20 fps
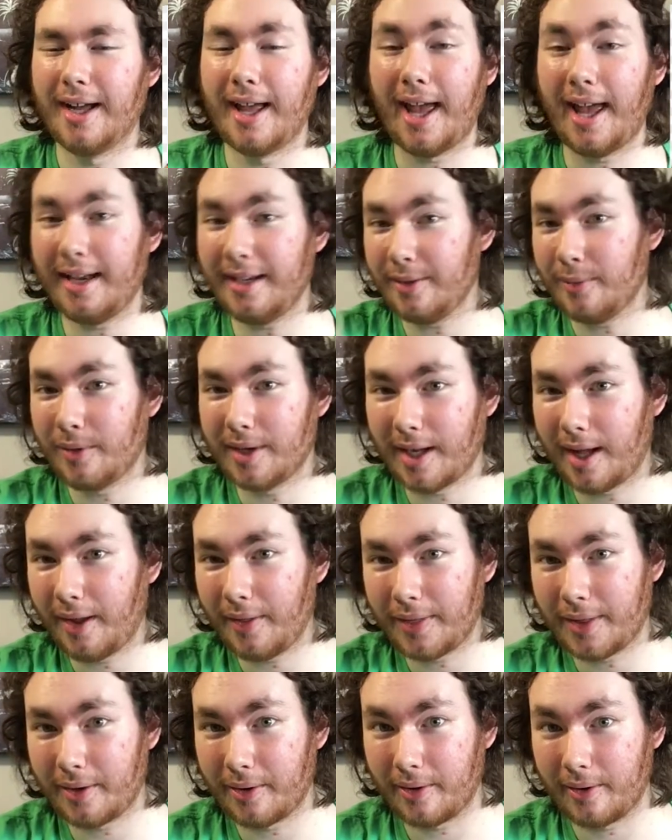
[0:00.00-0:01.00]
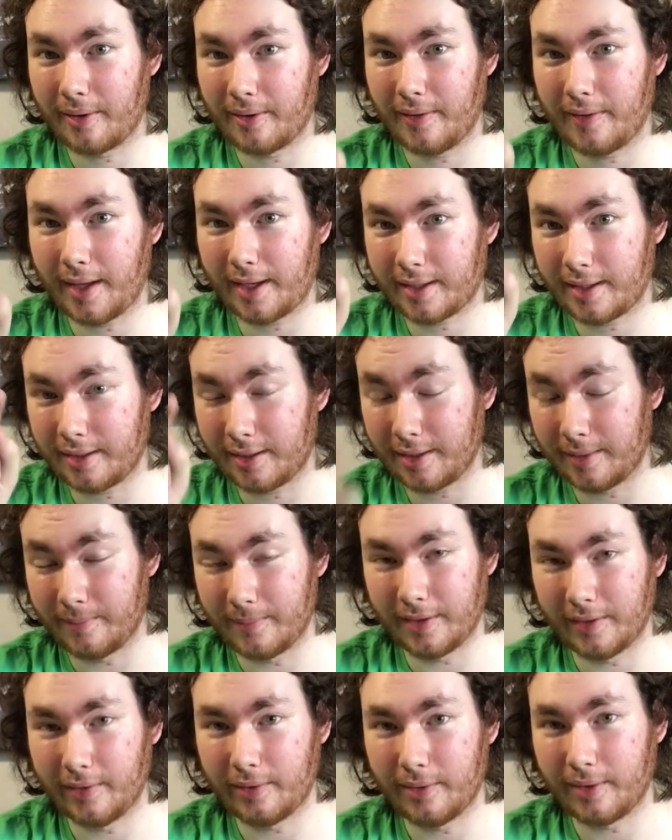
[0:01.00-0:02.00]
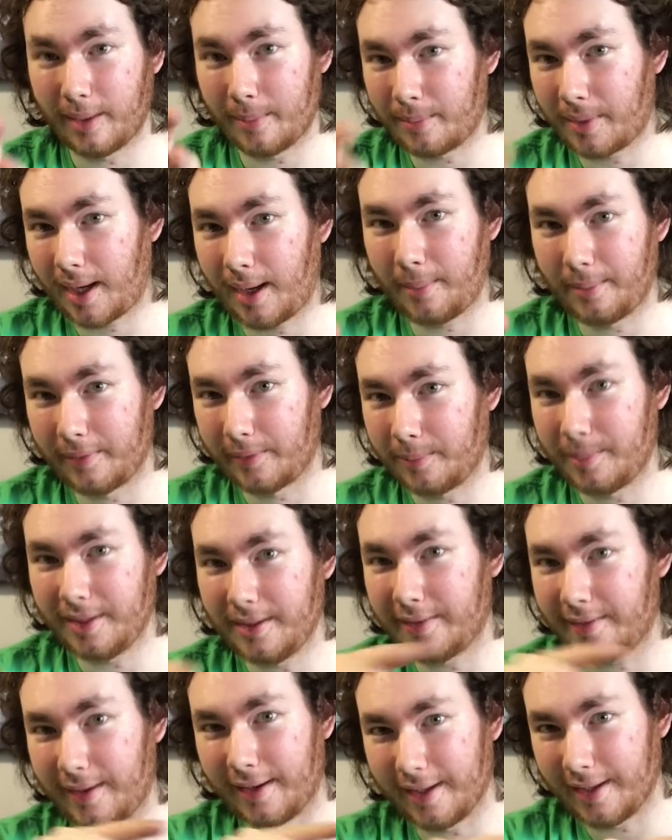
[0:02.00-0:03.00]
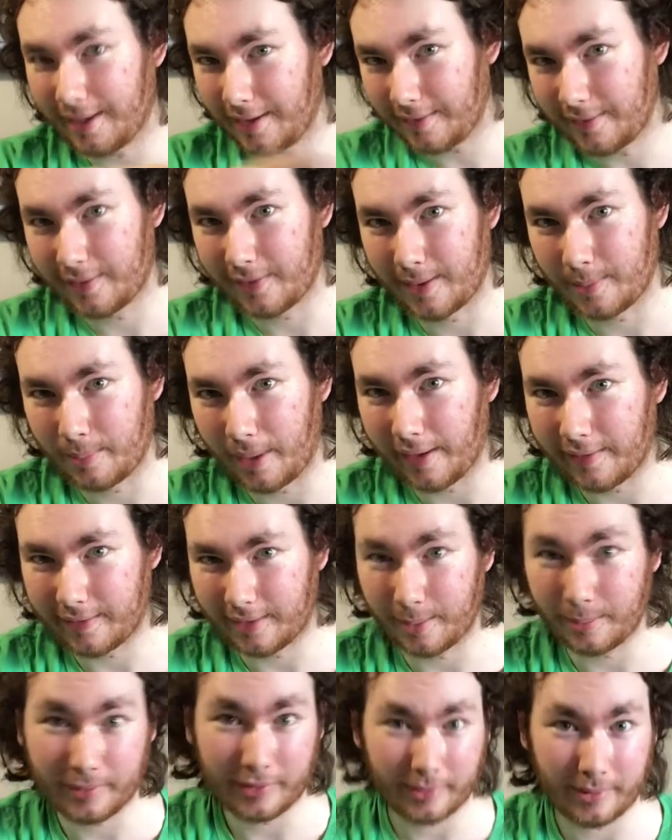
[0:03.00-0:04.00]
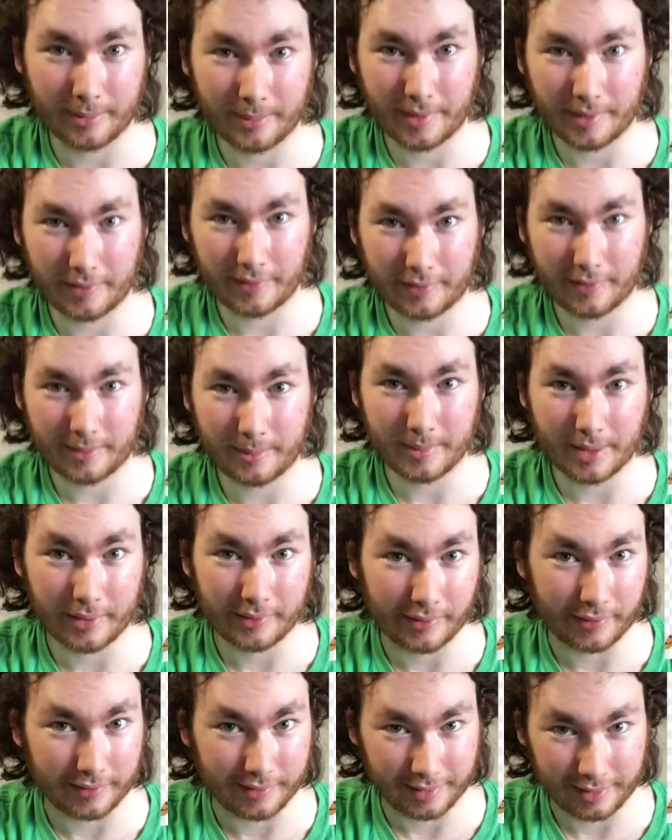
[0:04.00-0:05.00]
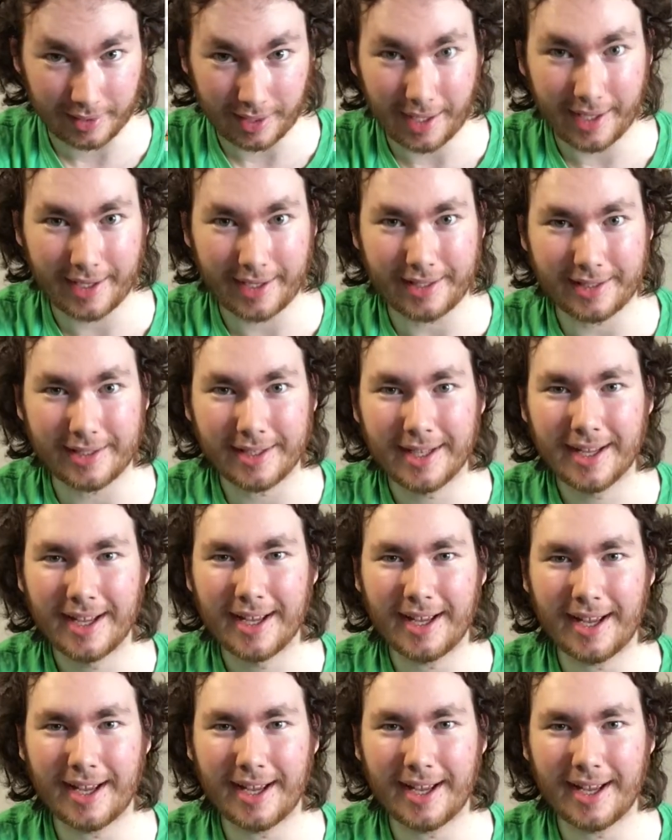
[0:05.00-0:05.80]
Anyone out there that can convince you that Papa's Pizza isn't the best episode of Berenstain Bears is lying,